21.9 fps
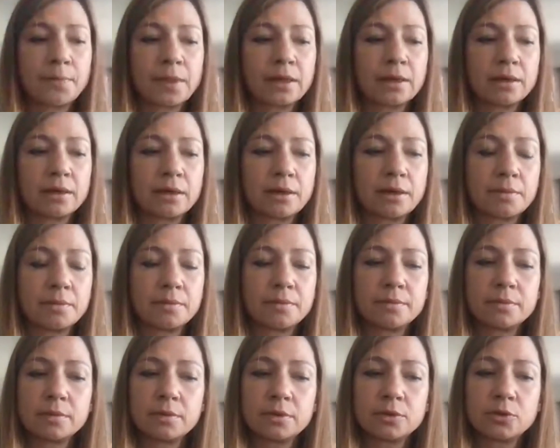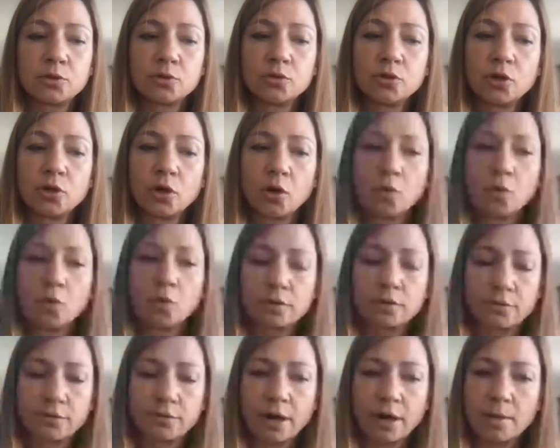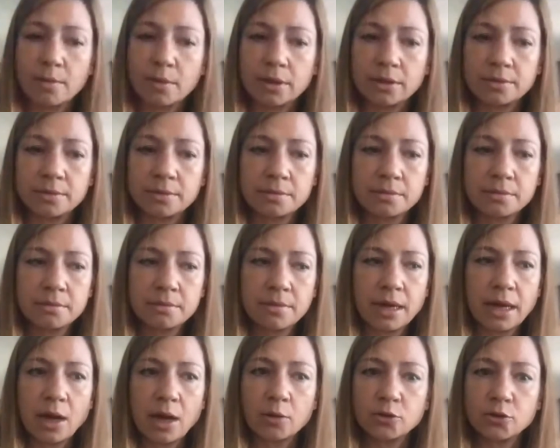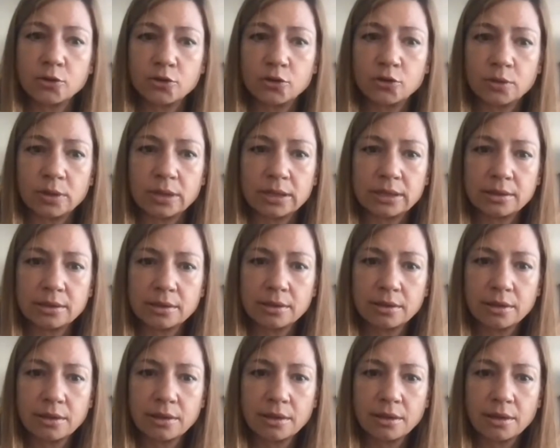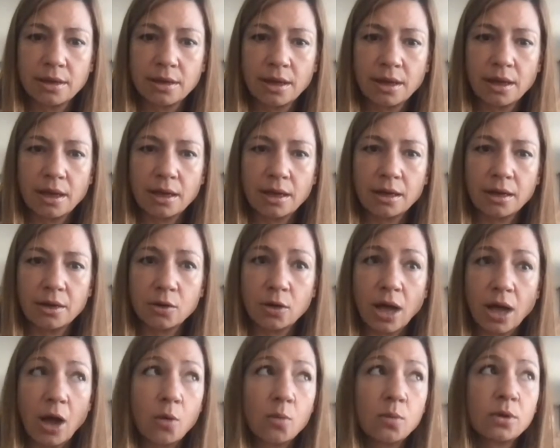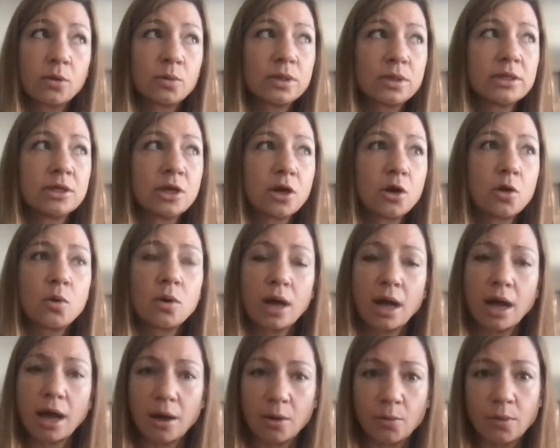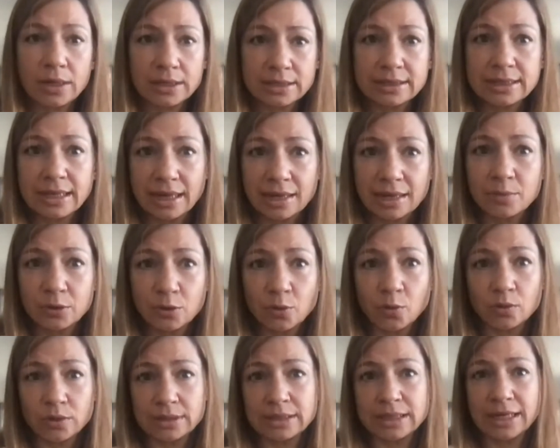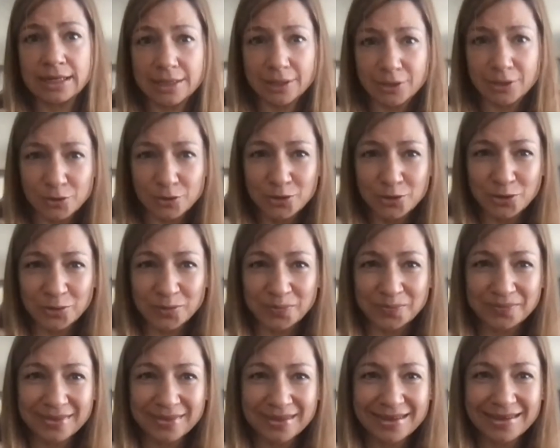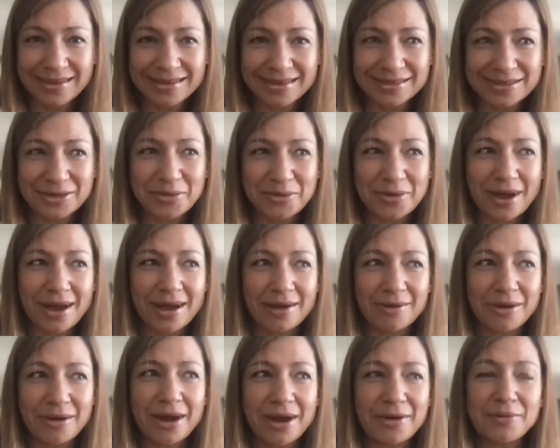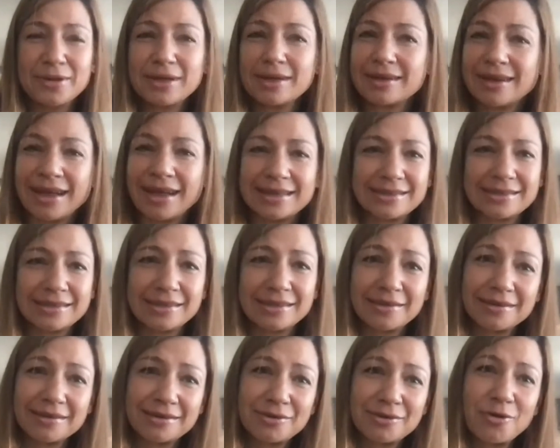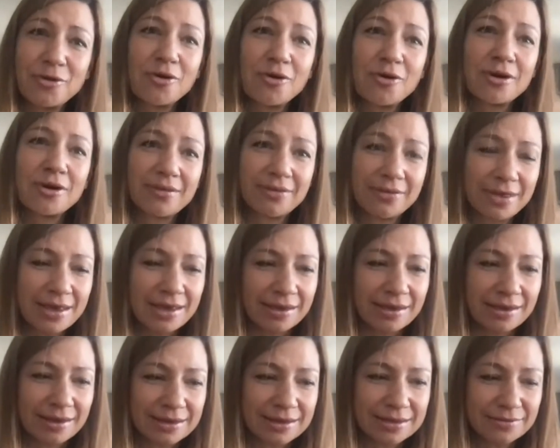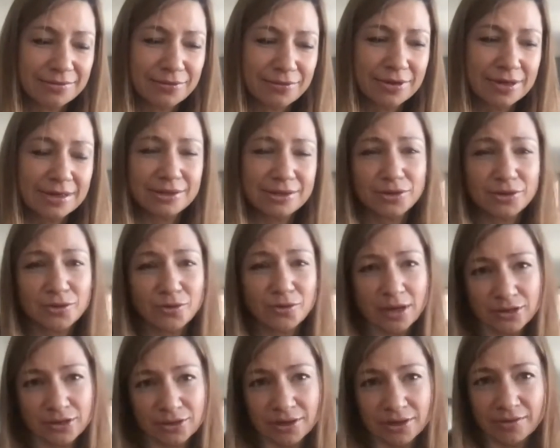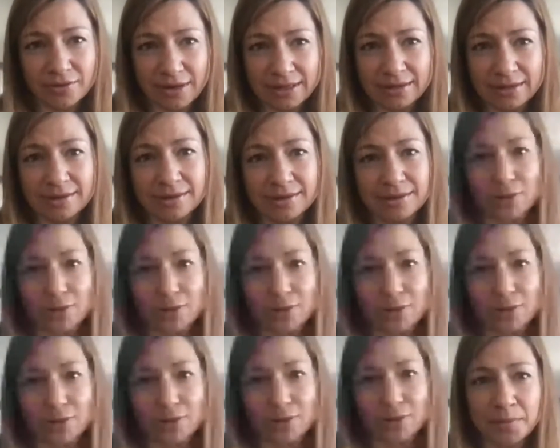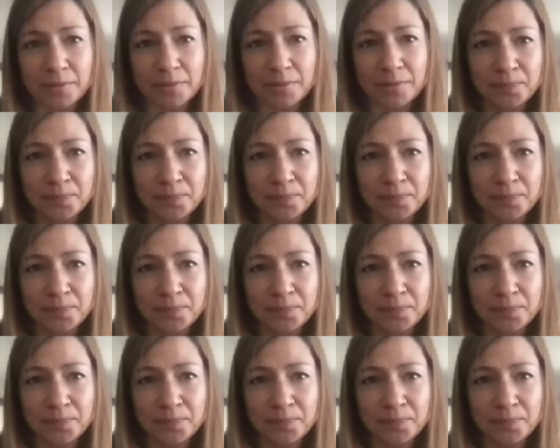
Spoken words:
to know for the farmer, how to do it. How will we know what then with all the data to do? So I realized that the core thing is first to regenerate the soil.